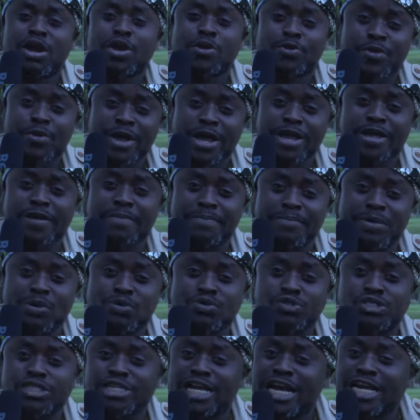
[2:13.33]
reggae
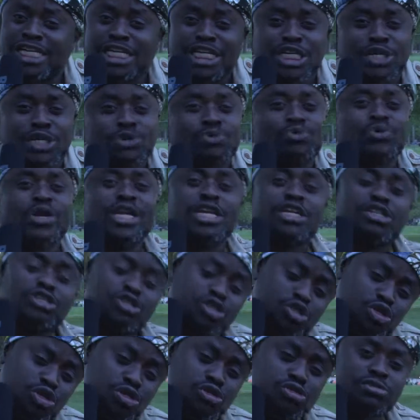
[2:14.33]
music and didn't
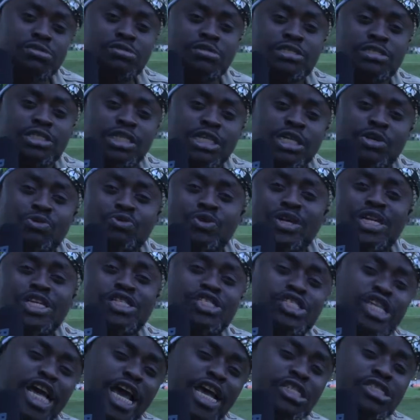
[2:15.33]
really
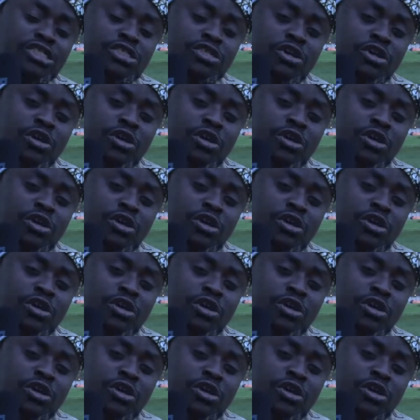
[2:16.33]
change.